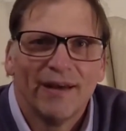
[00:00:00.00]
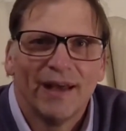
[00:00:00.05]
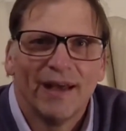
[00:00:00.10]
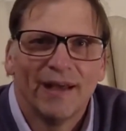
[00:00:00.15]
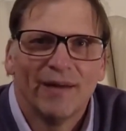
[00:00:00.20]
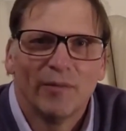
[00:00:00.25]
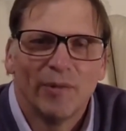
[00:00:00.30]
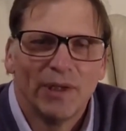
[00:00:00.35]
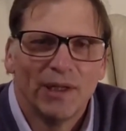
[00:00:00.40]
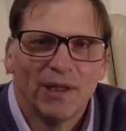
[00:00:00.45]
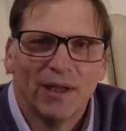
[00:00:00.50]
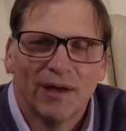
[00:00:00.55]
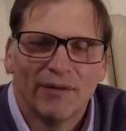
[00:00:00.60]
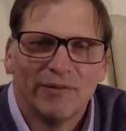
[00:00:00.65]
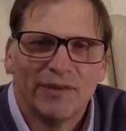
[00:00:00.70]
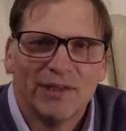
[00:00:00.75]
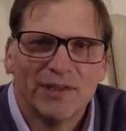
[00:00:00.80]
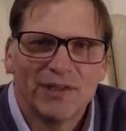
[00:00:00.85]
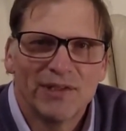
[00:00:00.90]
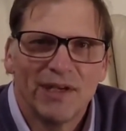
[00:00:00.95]
And we'd
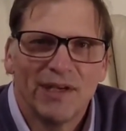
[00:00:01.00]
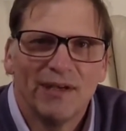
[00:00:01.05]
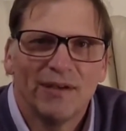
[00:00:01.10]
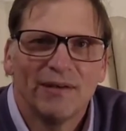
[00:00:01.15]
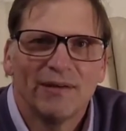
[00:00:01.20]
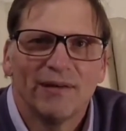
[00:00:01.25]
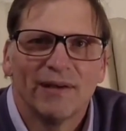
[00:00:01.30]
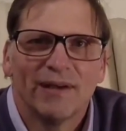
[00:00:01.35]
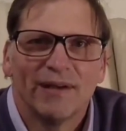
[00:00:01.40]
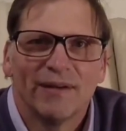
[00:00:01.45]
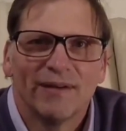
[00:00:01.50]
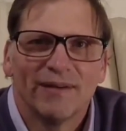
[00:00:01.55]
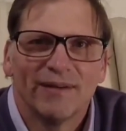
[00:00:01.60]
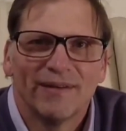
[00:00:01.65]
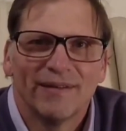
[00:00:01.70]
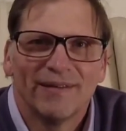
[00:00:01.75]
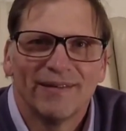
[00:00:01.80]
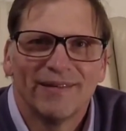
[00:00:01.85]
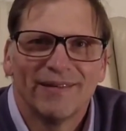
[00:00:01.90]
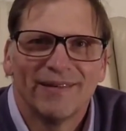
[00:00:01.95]
love to see you
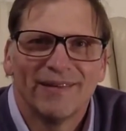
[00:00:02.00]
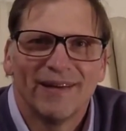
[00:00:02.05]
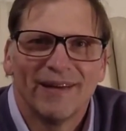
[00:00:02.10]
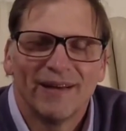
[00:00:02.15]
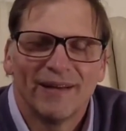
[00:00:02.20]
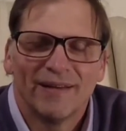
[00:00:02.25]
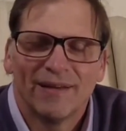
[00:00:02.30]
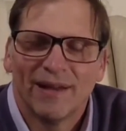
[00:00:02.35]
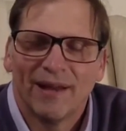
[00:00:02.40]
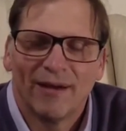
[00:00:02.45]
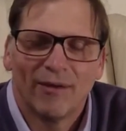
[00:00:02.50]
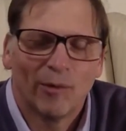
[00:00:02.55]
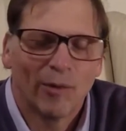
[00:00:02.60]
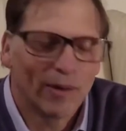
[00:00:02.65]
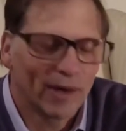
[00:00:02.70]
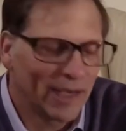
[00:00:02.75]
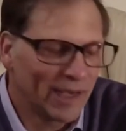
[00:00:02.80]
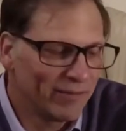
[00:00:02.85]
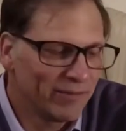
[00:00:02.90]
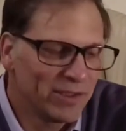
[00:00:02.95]
and
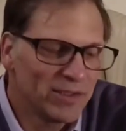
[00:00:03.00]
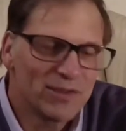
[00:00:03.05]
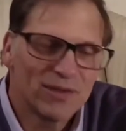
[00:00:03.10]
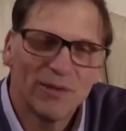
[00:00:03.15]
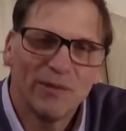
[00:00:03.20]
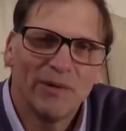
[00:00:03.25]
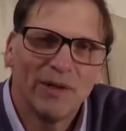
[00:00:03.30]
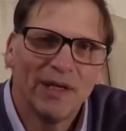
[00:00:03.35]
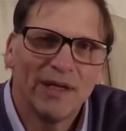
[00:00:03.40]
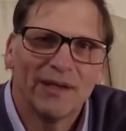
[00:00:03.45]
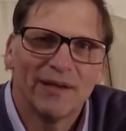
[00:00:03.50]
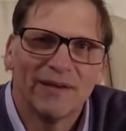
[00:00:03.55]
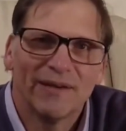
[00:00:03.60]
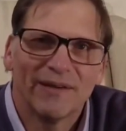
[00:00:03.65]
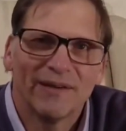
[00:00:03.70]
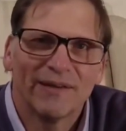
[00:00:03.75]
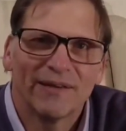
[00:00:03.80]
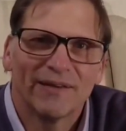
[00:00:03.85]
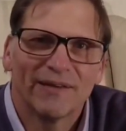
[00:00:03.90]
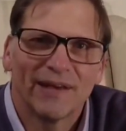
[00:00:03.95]
or have you tune in
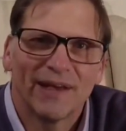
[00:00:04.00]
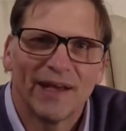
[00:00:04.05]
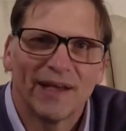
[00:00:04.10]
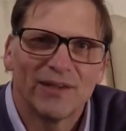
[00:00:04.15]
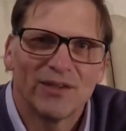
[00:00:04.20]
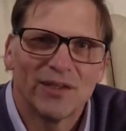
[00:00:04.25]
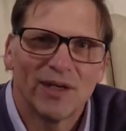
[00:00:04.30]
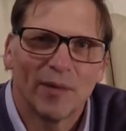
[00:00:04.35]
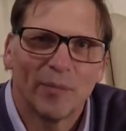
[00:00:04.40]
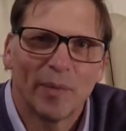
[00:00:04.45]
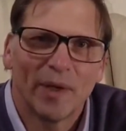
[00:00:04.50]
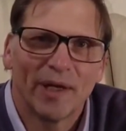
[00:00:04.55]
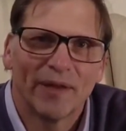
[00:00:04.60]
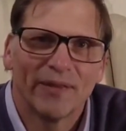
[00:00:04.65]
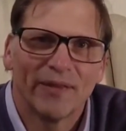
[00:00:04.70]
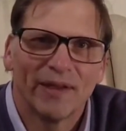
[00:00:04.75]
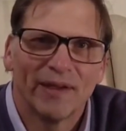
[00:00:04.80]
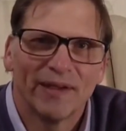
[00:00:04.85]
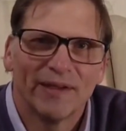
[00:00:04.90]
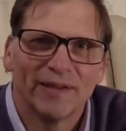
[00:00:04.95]
to, to catch up
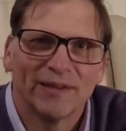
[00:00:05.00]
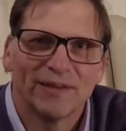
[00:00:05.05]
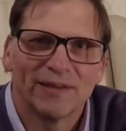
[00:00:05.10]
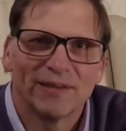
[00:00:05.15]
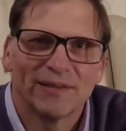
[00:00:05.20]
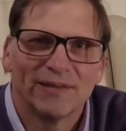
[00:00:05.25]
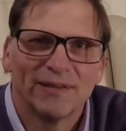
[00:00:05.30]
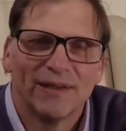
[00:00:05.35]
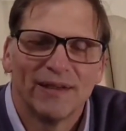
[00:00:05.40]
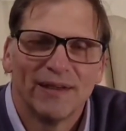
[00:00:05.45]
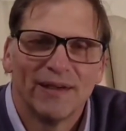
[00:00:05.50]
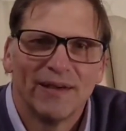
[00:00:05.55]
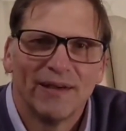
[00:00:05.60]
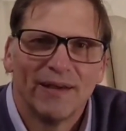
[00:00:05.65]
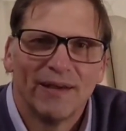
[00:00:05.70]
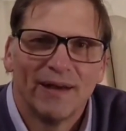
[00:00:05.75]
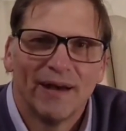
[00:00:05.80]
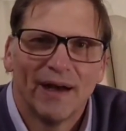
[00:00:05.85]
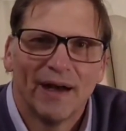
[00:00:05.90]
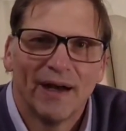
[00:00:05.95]
on things.
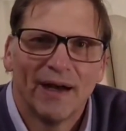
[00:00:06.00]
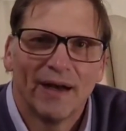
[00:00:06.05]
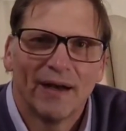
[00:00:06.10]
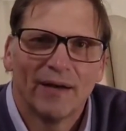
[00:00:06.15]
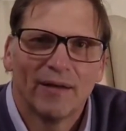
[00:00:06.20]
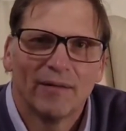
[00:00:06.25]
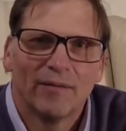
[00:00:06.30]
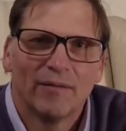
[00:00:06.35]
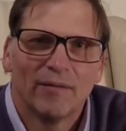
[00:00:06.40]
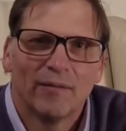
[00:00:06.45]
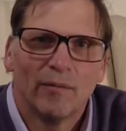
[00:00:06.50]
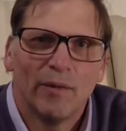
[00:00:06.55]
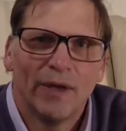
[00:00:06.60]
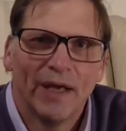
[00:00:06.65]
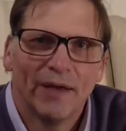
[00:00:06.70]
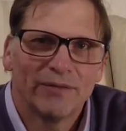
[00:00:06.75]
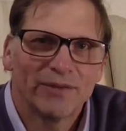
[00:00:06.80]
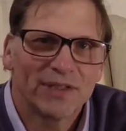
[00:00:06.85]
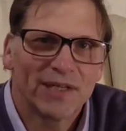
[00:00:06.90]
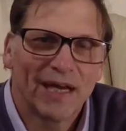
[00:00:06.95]
Uh,
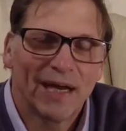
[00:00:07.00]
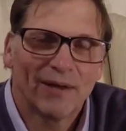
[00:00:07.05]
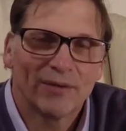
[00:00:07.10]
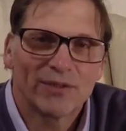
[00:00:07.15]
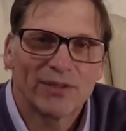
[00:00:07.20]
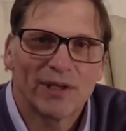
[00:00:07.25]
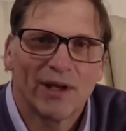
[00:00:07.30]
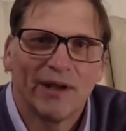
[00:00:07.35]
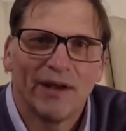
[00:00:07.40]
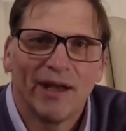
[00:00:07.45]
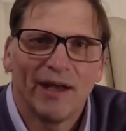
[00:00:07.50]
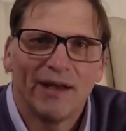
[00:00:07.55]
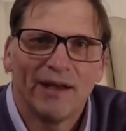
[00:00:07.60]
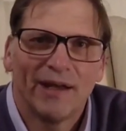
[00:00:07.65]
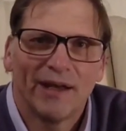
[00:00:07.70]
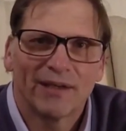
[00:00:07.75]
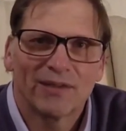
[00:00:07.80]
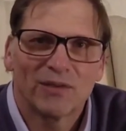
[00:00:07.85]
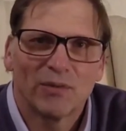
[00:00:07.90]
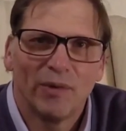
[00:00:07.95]
we have Scout Sunday
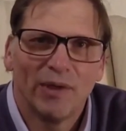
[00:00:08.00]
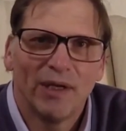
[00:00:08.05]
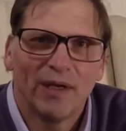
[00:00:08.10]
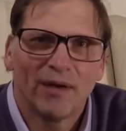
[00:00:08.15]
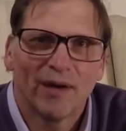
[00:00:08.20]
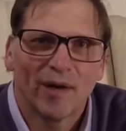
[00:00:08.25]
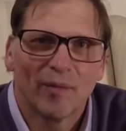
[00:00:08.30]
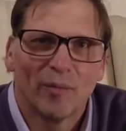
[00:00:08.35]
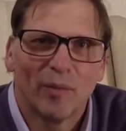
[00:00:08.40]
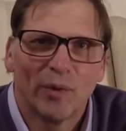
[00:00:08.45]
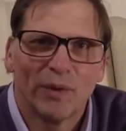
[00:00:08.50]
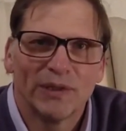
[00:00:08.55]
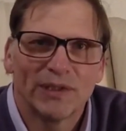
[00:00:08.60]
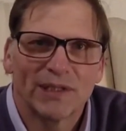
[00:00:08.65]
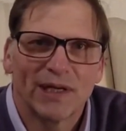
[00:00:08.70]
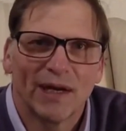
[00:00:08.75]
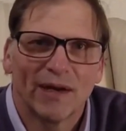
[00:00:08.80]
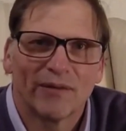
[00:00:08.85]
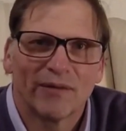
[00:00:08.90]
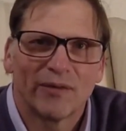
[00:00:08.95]
next week. Our Boy
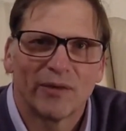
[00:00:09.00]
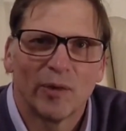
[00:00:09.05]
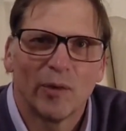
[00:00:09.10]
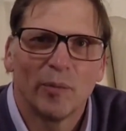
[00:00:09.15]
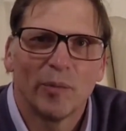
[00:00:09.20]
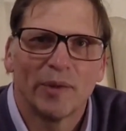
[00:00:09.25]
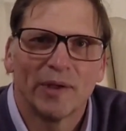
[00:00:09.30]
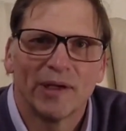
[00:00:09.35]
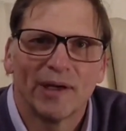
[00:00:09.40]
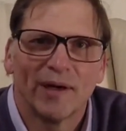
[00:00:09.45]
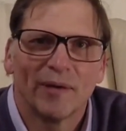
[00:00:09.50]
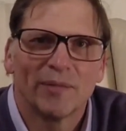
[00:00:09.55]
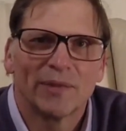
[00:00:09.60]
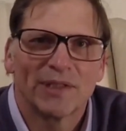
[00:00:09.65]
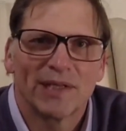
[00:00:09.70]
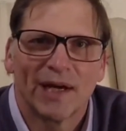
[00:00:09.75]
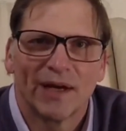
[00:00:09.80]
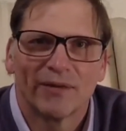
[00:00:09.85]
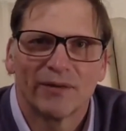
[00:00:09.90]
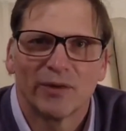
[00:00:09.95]
Scout troop and Cub
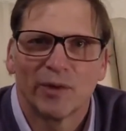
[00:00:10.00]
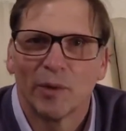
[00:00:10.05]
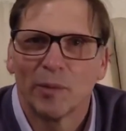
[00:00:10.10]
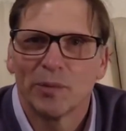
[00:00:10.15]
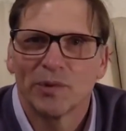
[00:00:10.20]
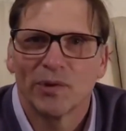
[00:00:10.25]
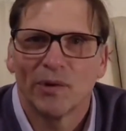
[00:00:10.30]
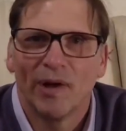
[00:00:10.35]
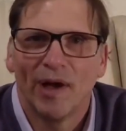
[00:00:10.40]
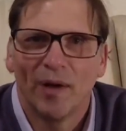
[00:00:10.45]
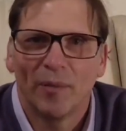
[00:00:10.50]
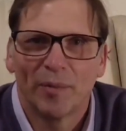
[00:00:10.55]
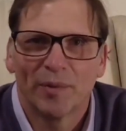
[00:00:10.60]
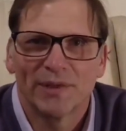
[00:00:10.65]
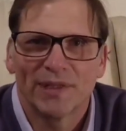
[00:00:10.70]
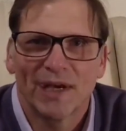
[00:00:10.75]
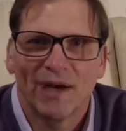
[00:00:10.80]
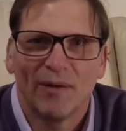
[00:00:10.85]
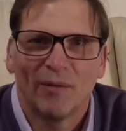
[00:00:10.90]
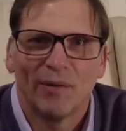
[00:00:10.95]
Scout troops will help
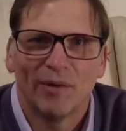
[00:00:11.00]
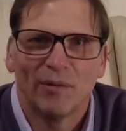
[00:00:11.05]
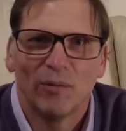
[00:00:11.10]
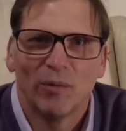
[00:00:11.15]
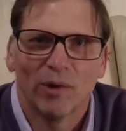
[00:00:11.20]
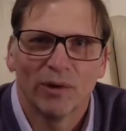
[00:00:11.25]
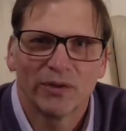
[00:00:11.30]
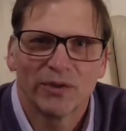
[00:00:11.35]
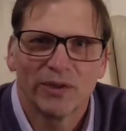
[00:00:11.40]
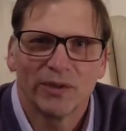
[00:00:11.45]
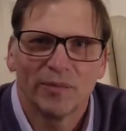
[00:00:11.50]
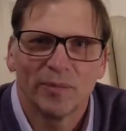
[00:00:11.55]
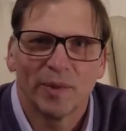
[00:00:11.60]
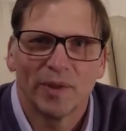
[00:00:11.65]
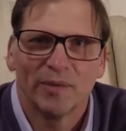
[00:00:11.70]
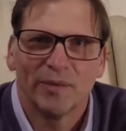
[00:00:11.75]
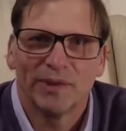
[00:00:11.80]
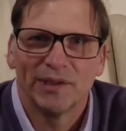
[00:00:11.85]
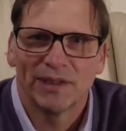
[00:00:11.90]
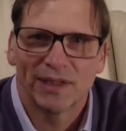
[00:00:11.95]
us out with worship,
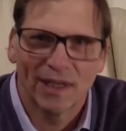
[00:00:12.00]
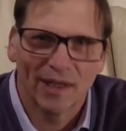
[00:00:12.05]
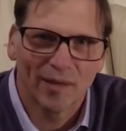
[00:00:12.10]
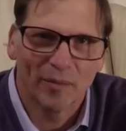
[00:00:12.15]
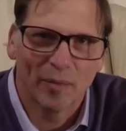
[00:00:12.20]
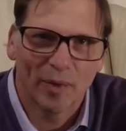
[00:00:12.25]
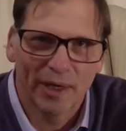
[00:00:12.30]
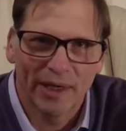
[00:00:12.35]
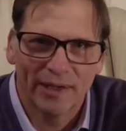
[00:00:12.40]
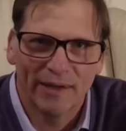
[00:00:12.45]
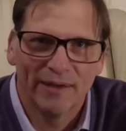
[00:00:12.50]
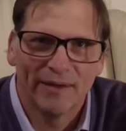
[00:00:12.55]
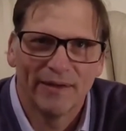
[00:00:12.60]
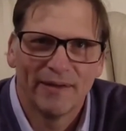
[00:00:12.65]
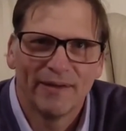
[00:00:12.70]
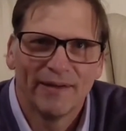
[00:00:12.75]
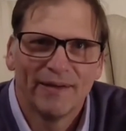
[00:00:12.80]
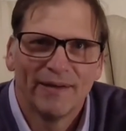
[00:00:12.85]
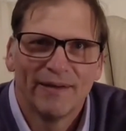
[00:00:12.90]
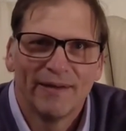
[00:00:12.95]
and we celebrate
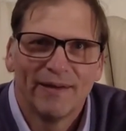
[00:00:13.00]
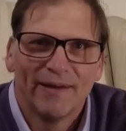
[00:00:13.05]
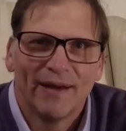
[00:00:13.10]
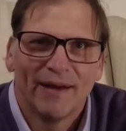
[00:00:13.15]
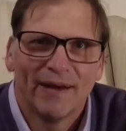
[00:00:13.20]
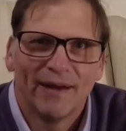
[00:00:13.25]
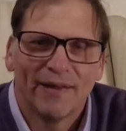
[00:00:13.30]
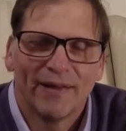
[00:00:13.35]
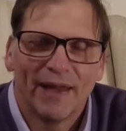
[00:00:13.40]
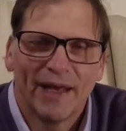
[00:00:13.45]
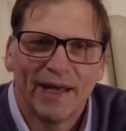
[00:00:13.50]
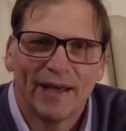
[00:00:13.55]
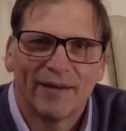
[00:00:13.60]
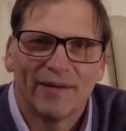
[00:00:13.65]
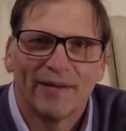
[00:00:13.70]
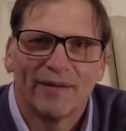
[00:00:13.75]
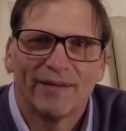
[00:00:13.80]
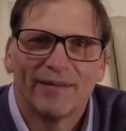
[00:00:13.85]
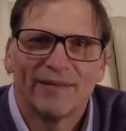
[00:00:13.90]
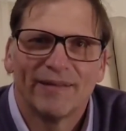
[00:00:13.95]
uh,
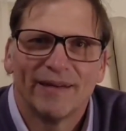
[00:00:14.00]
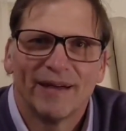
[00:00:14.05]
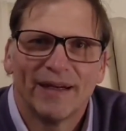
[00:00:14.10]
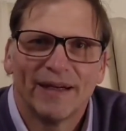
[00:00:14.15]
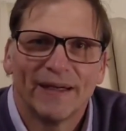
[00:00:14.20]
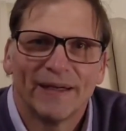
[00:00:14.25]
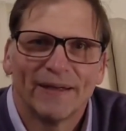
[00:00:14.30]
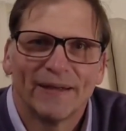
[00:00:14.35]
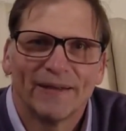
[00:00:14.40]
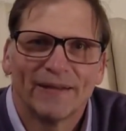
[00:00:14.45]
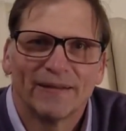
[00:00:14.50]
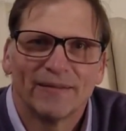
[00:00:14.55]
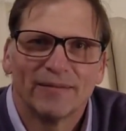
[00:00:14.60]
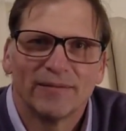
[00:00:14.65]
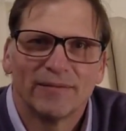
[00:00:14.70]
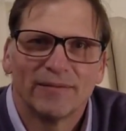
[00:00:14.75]
that uh,